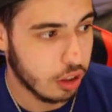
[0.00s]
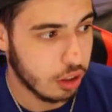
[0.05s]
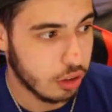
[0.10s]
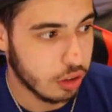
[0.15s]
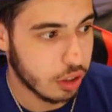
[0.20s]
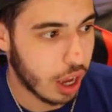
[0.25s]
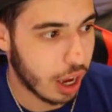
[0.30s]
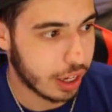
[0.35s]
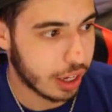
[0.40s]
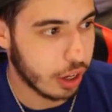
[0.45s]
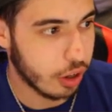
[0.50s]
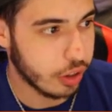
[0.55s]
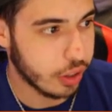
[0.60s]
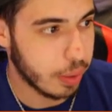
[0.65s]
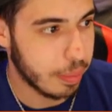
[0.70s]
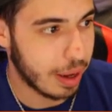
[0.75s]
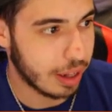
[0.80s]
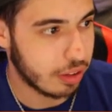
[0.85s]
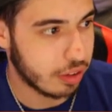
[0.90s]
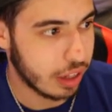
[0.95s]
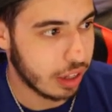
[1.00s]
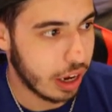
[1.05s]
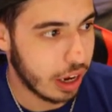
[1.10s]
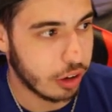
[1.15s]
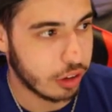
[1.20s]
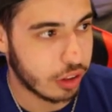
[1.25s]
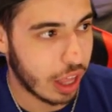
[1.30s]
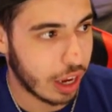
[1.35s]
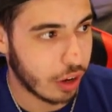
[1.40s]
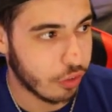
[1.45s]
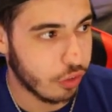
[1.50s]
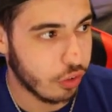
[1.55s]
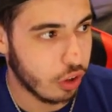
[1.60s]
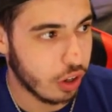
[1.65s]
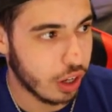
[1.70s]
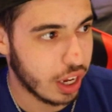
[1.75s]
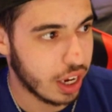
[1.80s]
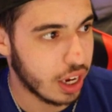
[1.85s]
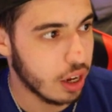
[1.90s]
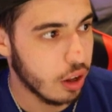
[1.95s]
Not killing the Mets there,
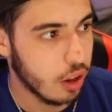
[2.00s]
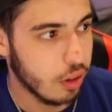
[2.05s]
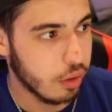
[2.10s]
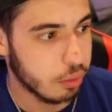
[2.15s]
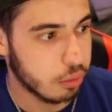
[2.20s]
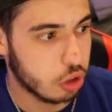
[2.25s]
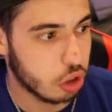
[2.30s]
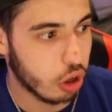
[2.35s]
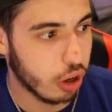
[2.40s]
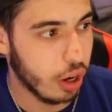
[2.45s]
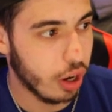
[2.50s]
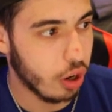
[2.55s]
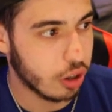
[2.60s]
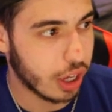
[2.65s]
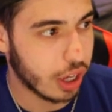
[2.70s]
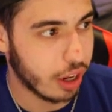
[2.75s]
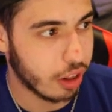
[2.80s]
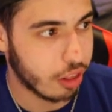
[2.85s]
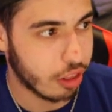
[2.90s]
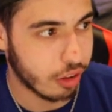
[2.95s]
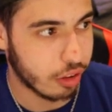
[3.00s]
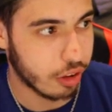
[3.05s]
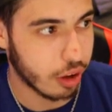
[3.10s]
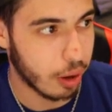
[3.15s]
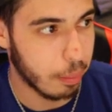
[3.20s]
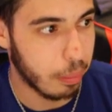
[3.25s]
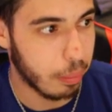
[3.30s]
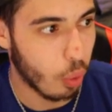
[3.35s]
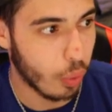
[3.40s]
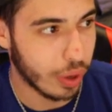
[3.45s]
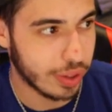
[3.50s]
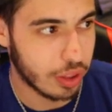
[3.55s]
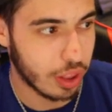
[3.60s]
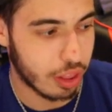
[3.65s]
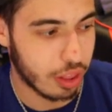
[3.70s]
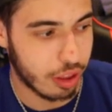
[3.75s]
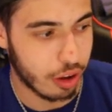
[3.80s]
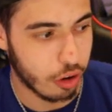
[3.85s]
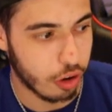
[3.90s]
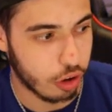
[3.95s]
thankfully. Sure, he'll get us at some point this
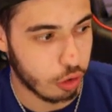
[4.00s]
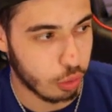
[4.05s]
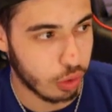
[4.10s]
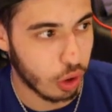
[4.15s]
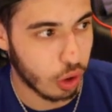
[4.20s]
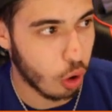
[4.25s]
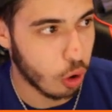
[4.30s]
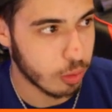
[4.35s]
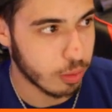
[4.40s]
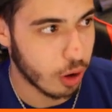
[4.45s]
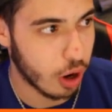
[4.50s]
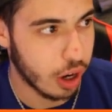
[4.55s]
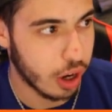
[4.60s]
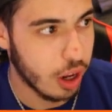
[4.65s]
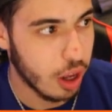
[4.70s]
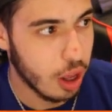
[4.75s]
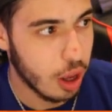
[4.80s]
series with a home run.